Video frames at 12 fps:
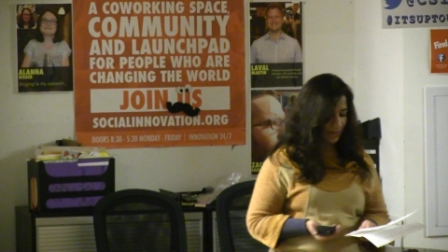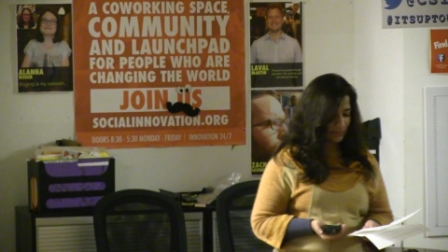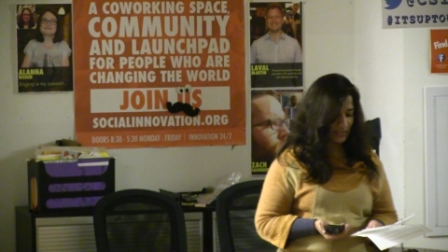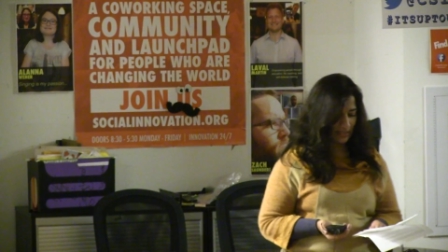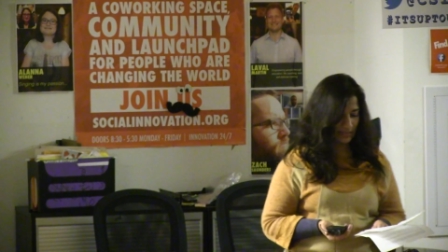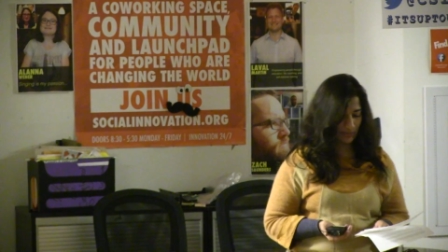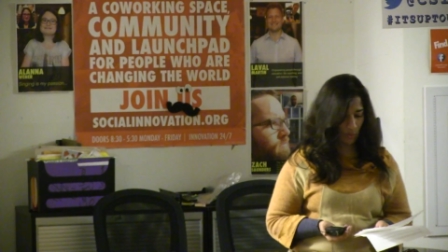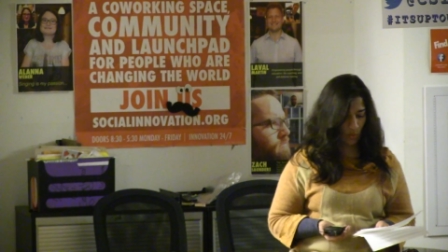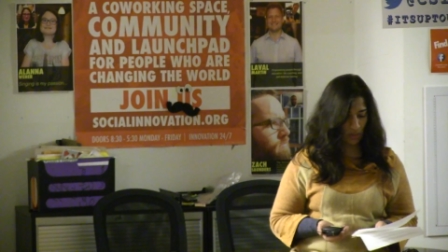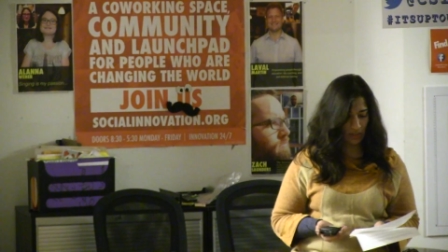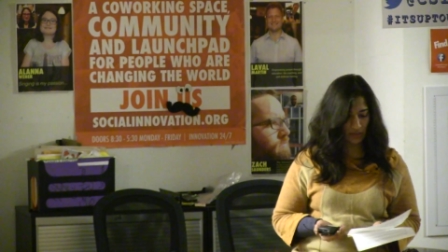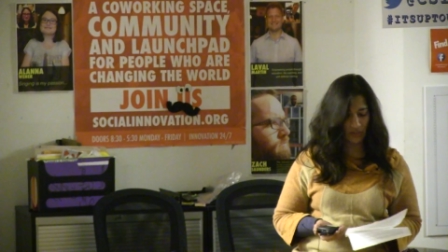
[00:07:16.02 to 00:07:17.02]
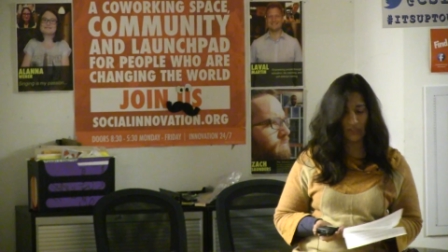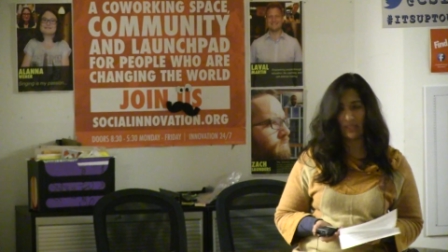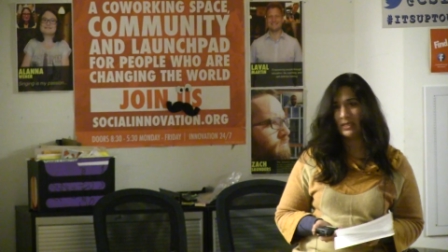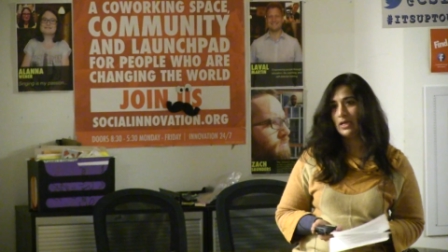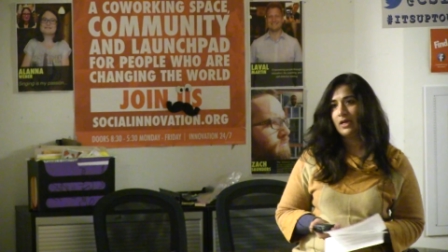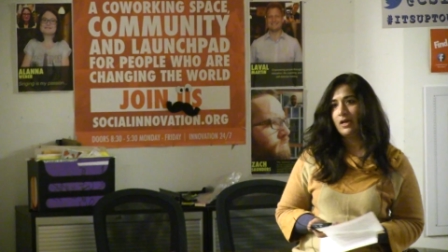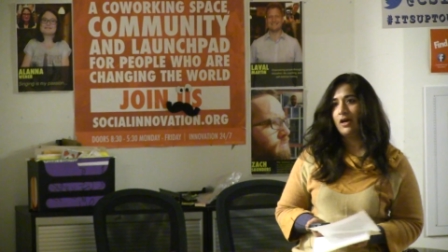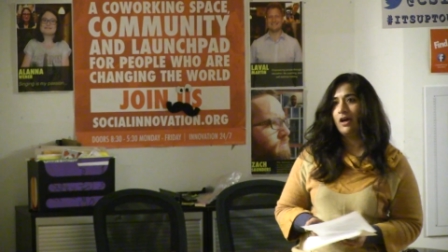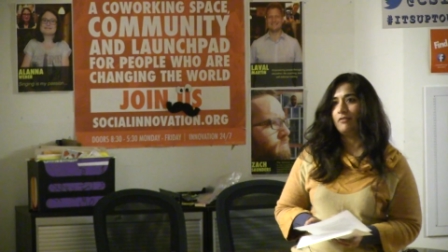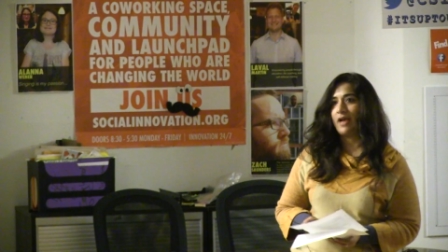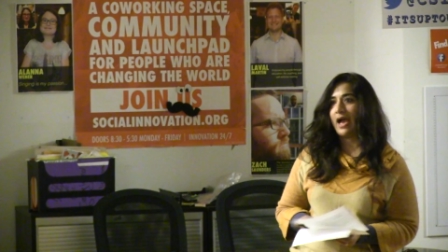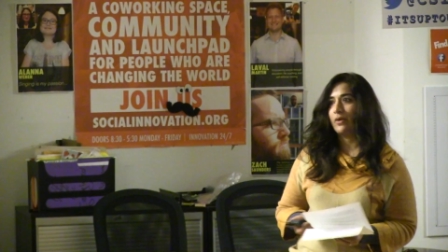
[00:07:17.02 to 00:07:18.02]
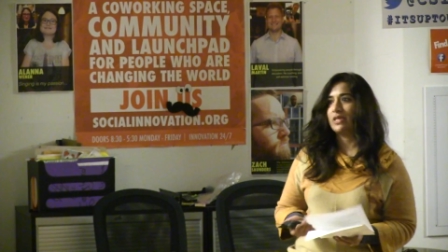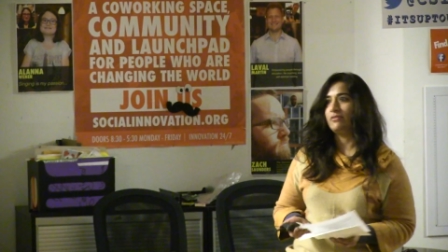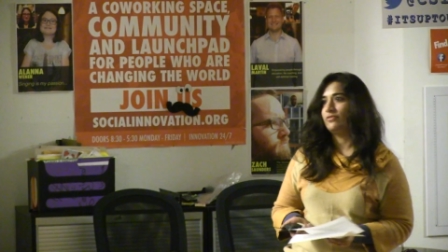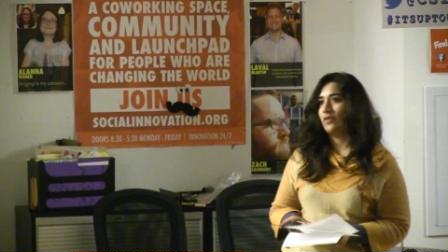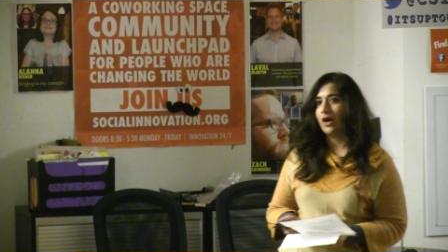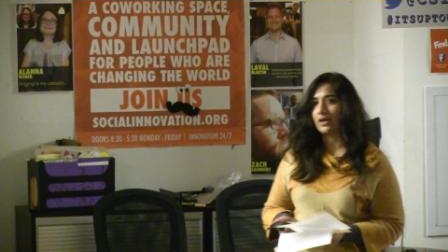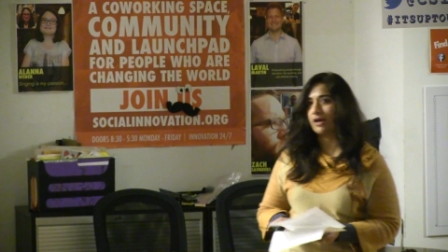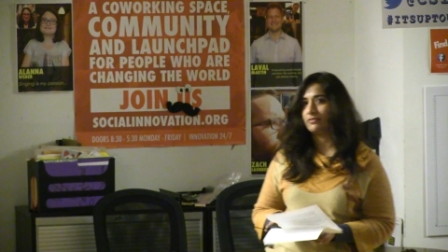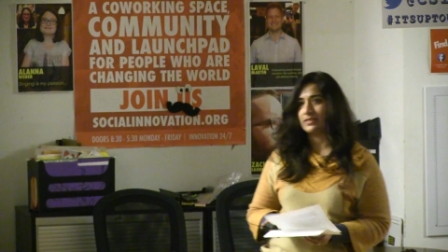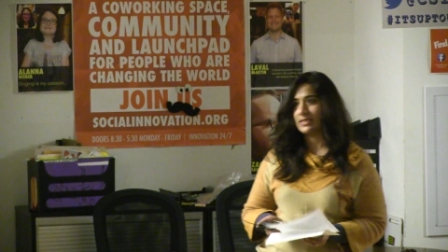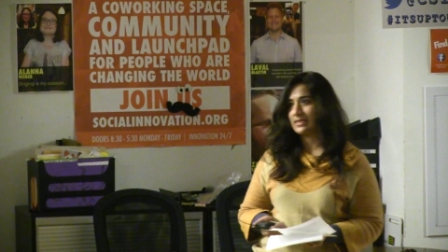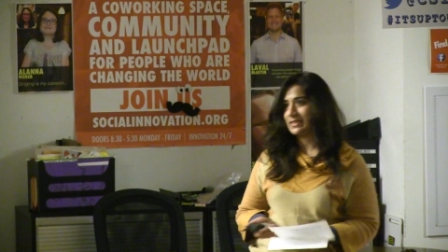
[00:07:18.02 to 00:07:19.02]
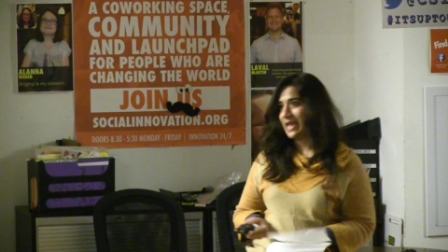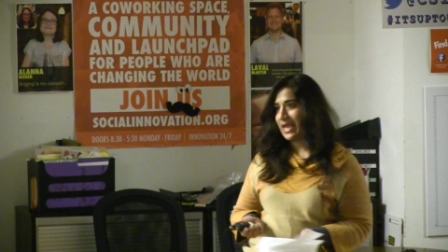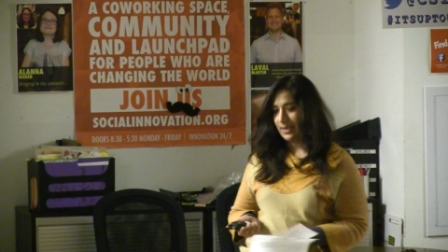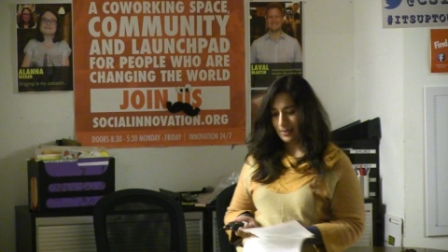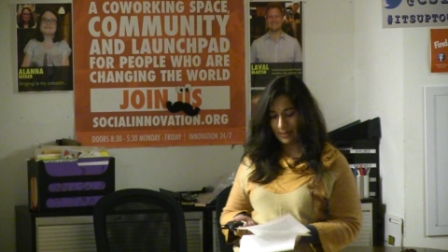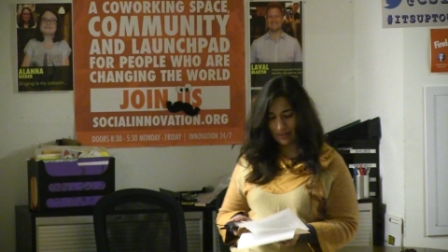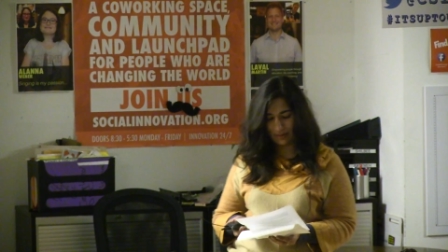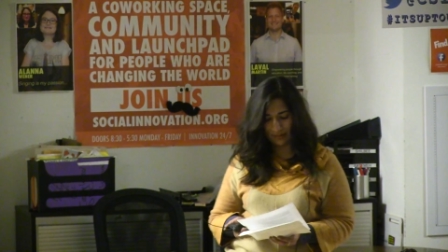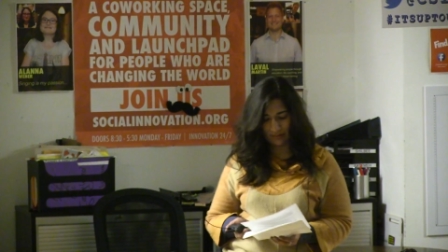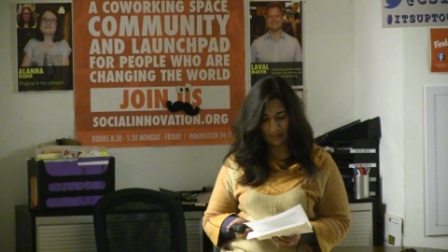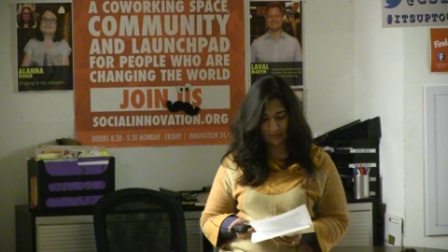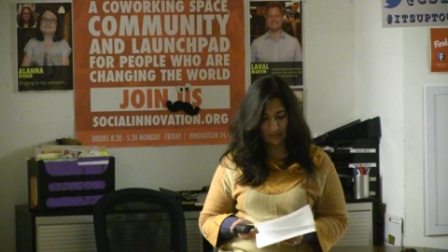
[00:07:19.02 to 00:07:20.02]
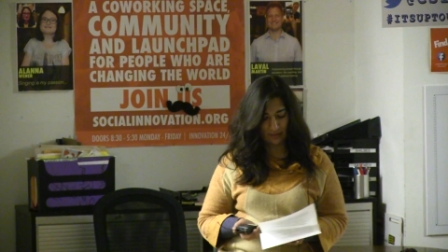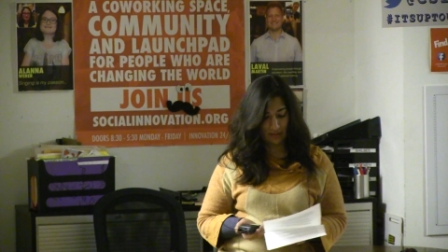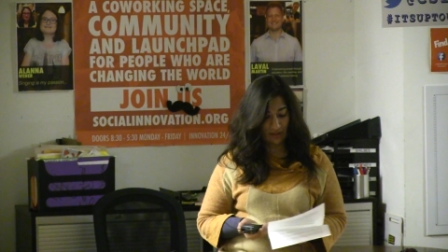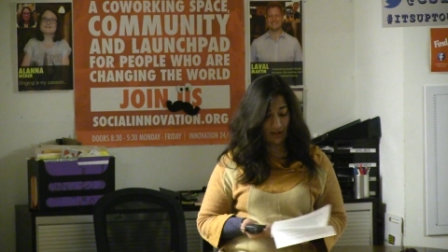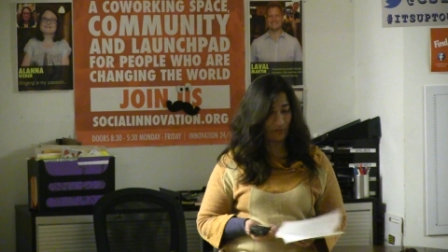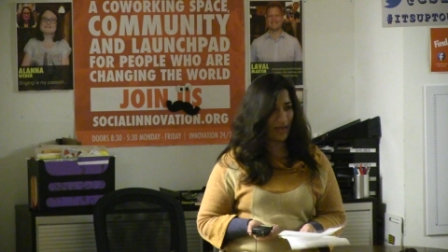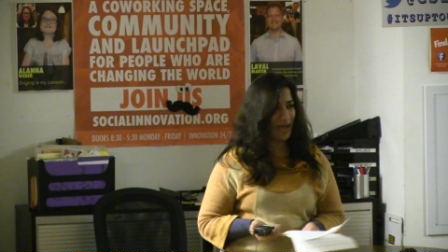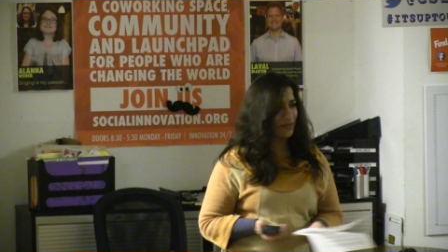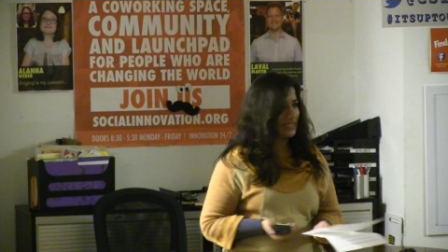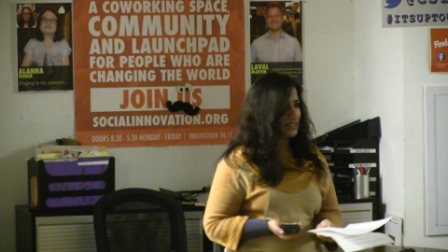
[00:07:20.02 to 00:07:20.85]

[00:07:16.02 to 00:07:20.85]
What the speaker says: up to his porch, of how he fought off a snake, of how he